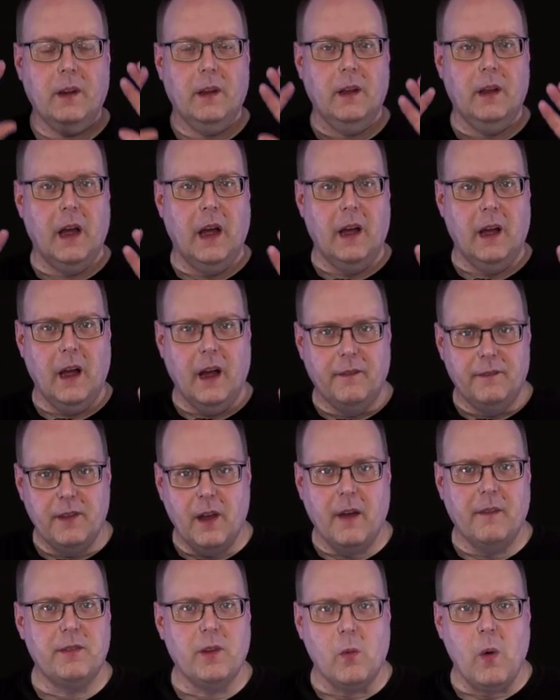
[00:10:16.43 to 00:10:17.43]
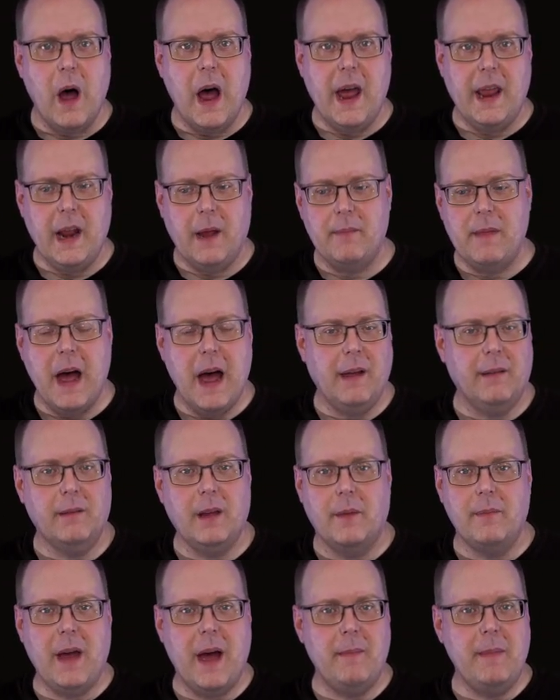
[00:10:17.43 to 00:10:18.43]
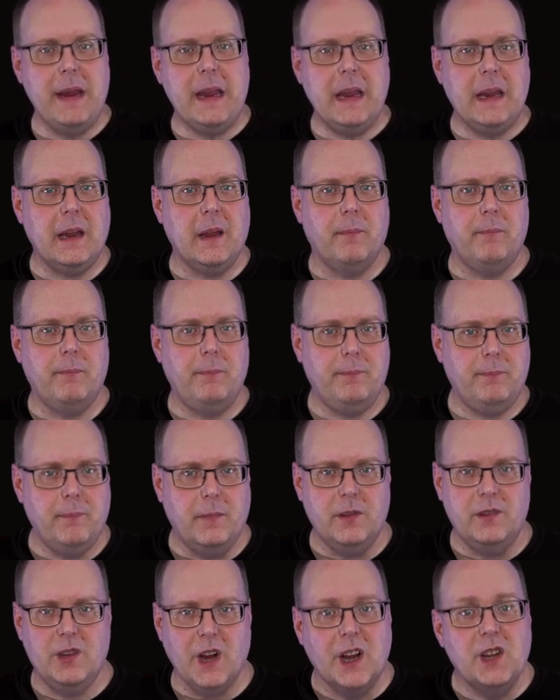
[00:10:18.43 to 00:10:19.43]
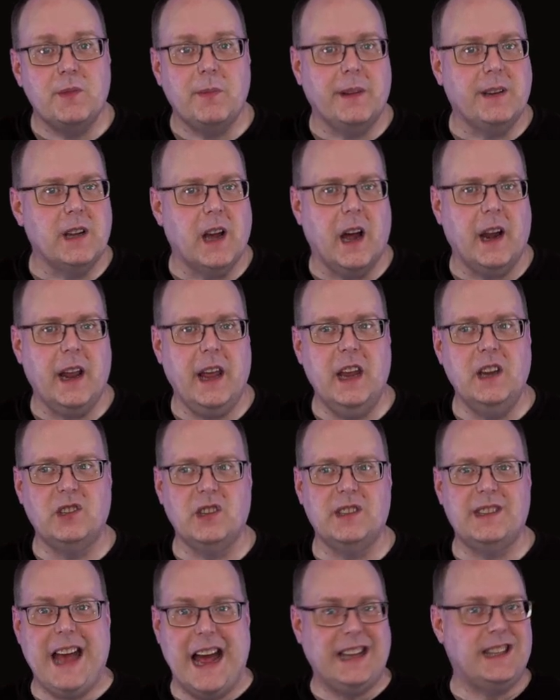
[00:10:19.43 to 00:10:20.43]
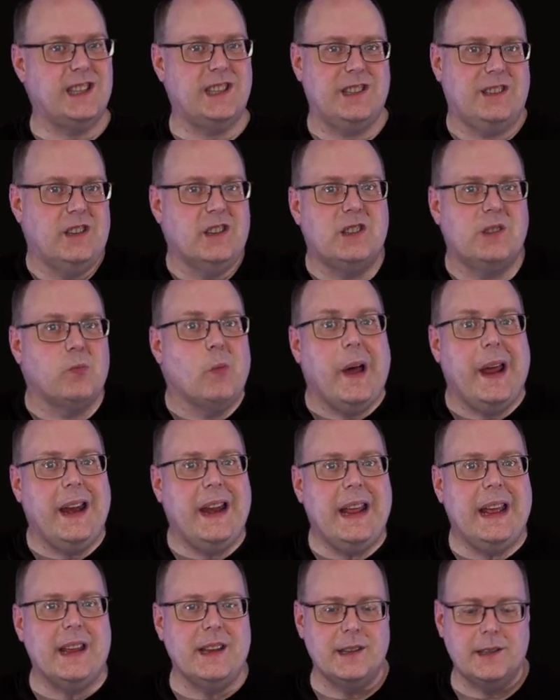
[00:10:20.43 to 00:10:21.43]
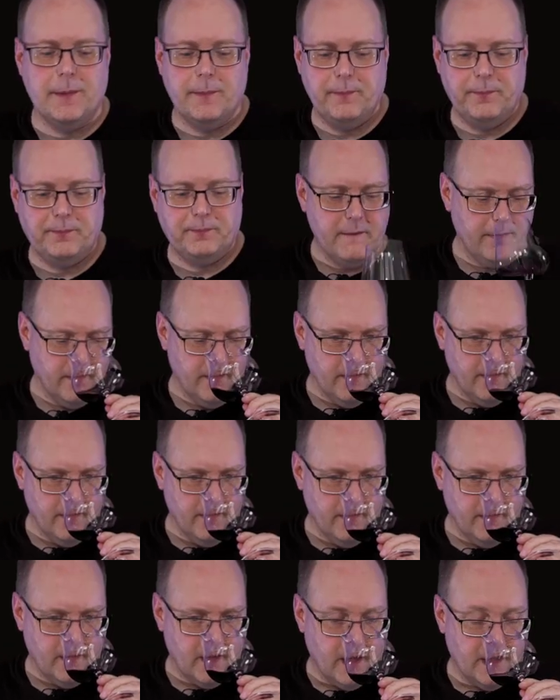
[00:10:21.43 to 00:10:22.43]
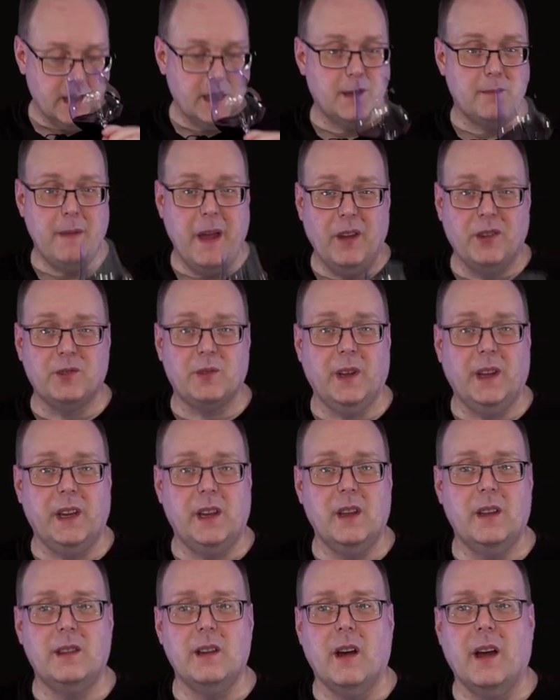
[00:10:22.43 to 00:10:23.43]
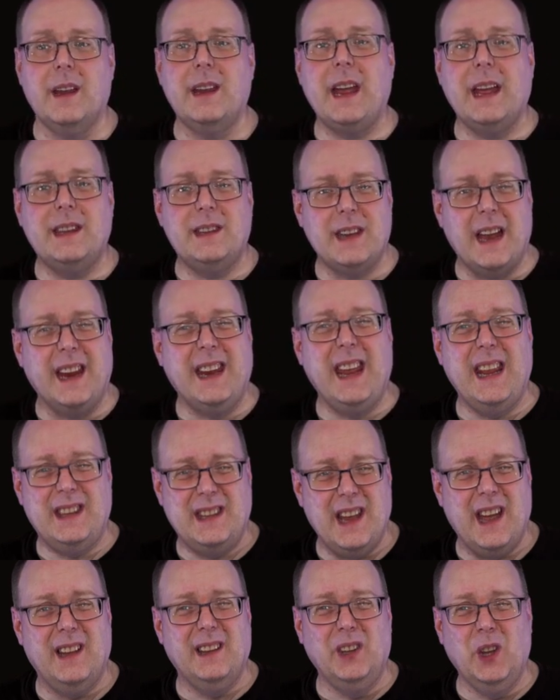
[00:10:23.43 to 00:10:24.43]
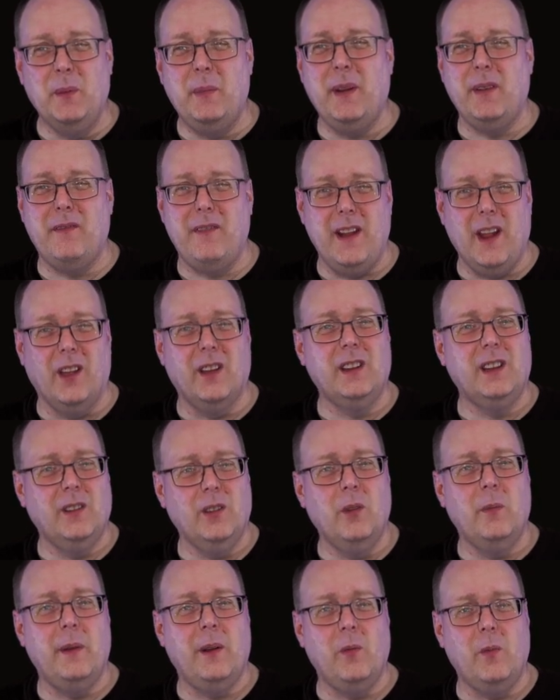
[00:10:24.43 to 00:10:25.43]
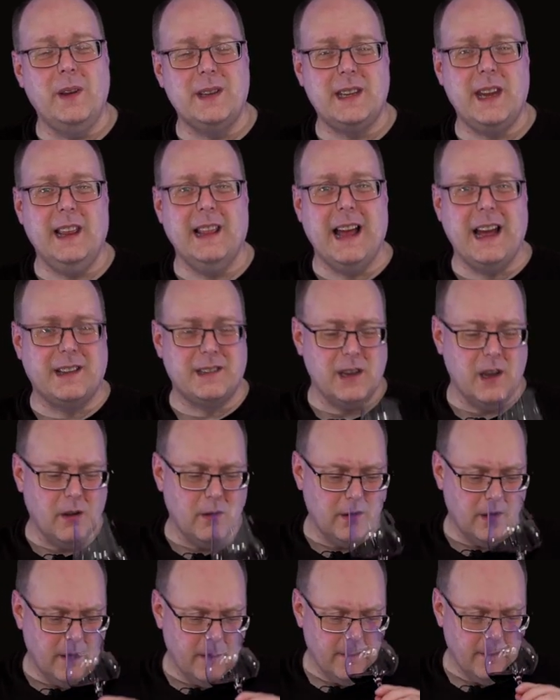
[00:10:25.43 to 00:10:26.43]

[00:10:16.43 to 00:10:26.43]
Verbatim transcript: uh, of of the wine. I'm not I'm not making a judgment on it. It's just that's this way it is. Smells really good though. I get I get that little bit of vanilla, a little bit of whiskey lactone.